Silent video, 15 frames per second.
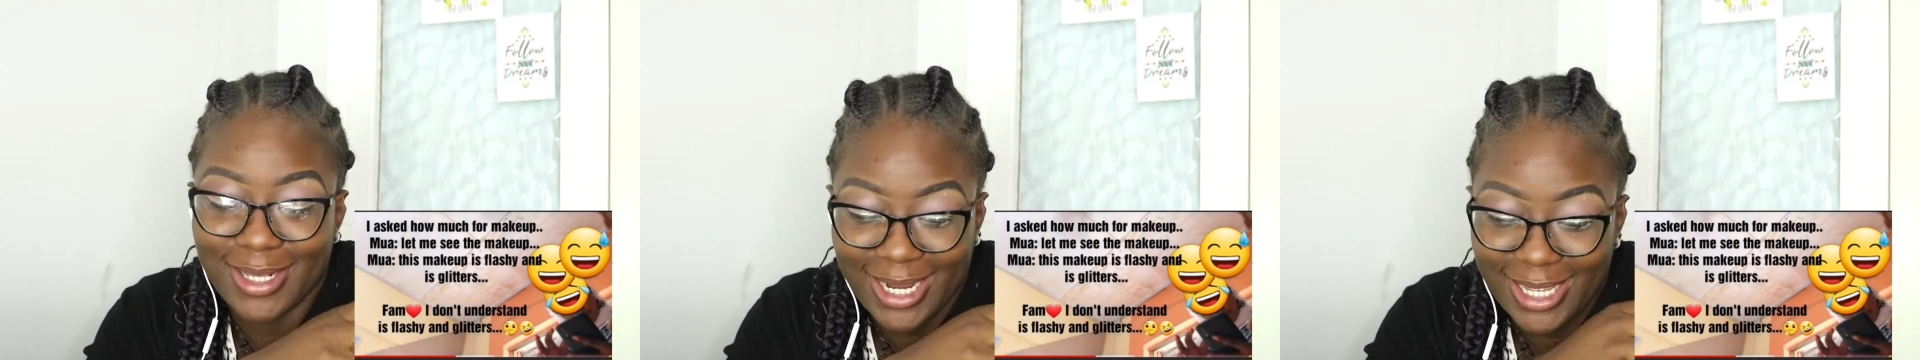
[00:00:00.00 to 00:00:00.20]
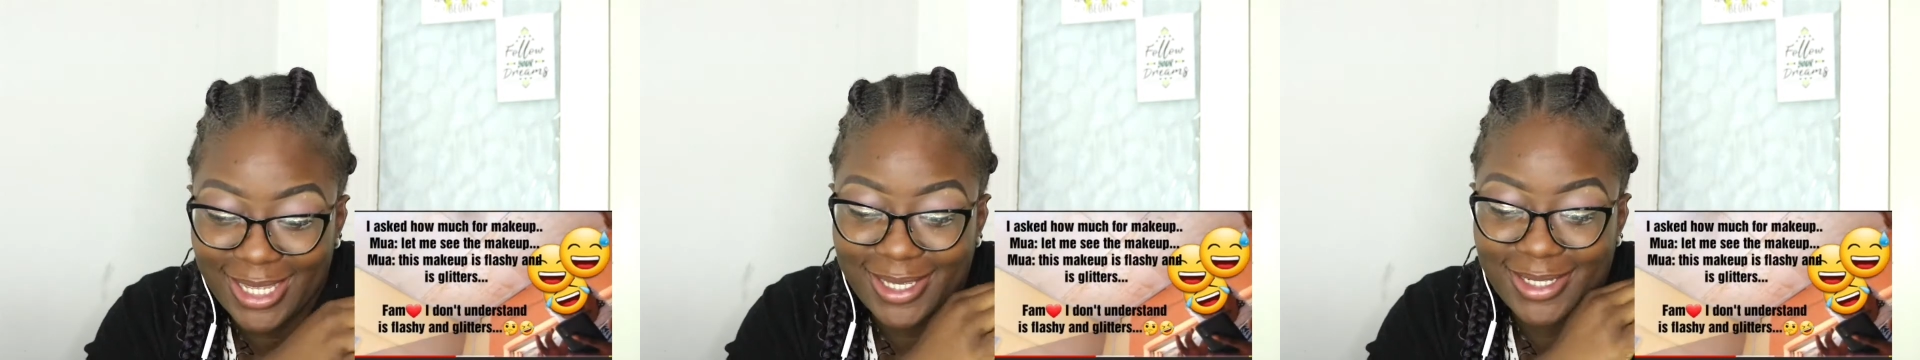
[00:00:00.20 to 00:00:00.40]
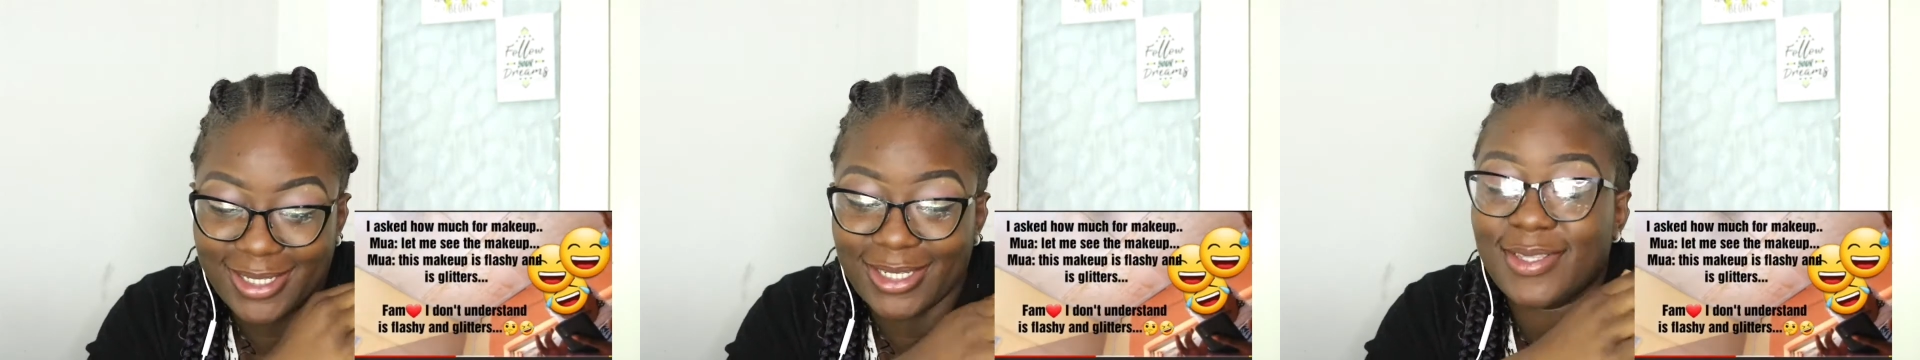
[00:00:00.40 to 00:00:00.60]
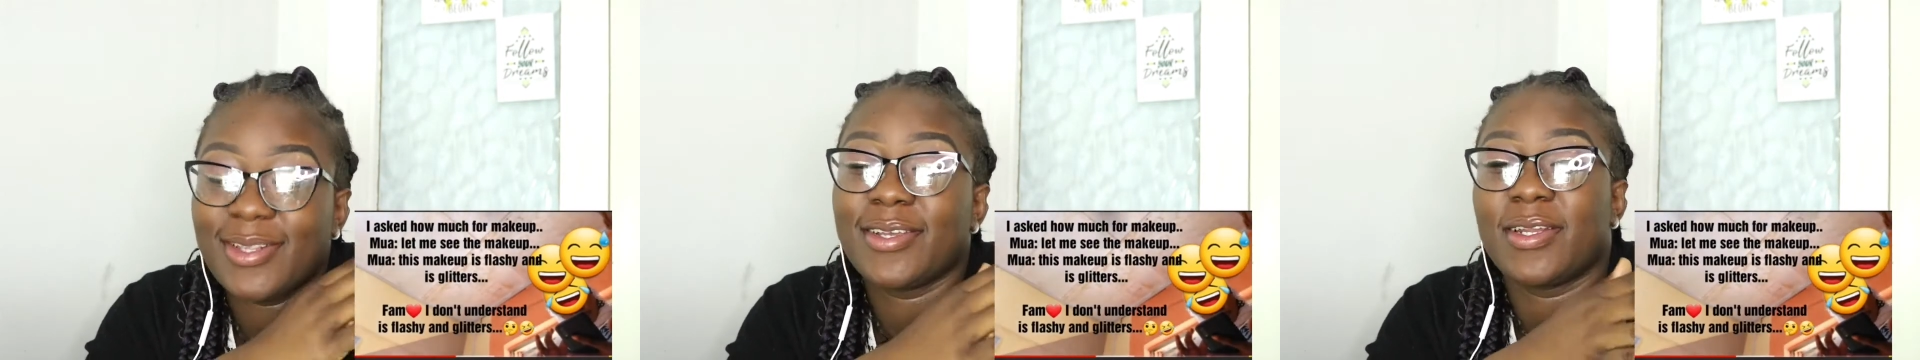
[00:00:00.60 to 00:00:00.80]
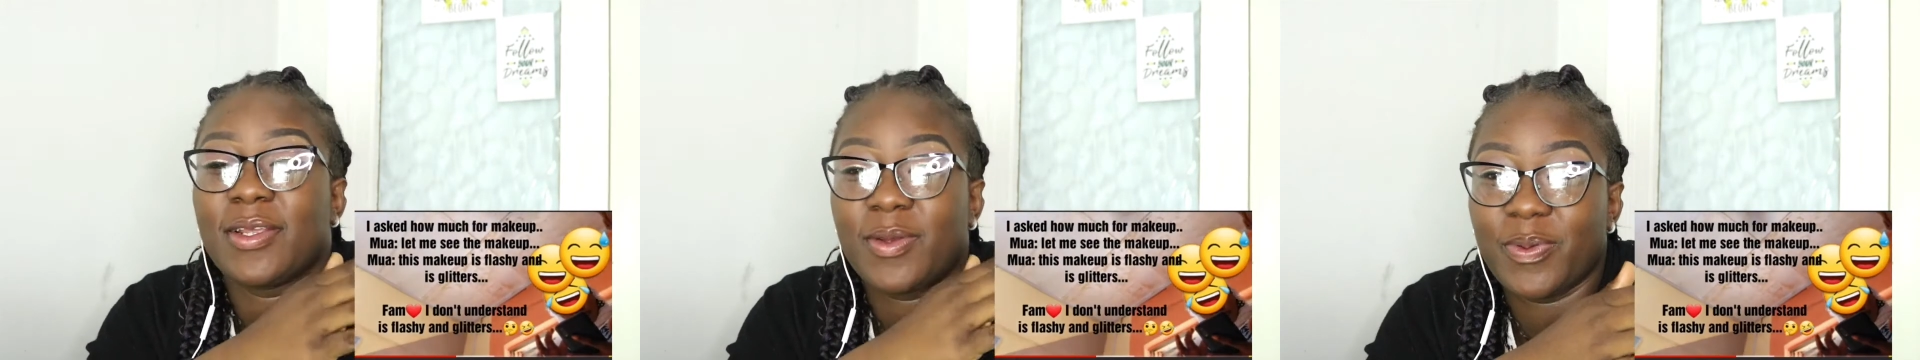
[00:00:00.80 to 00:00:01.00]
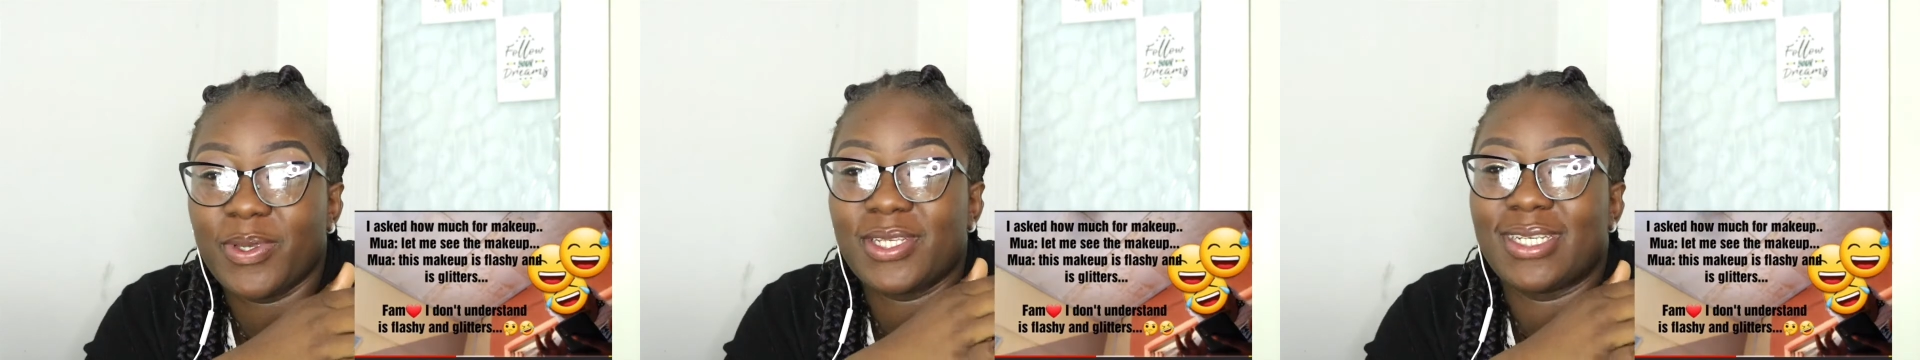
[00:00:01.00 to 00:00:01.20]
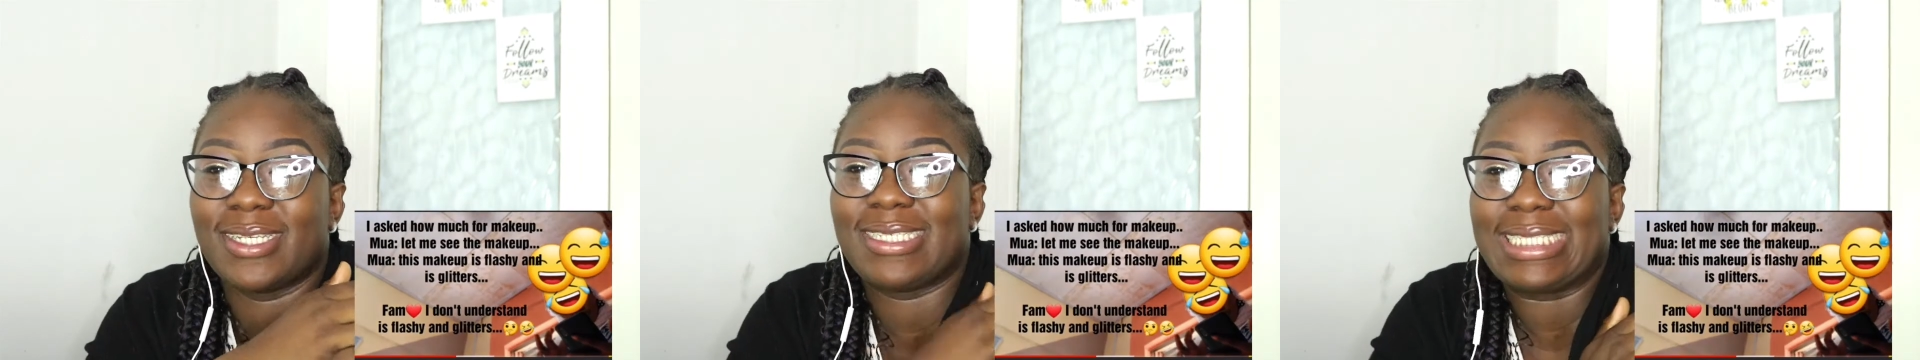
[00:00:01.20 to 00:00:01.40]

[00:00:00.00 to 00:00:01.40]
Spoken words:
Like, she's looking at the picture,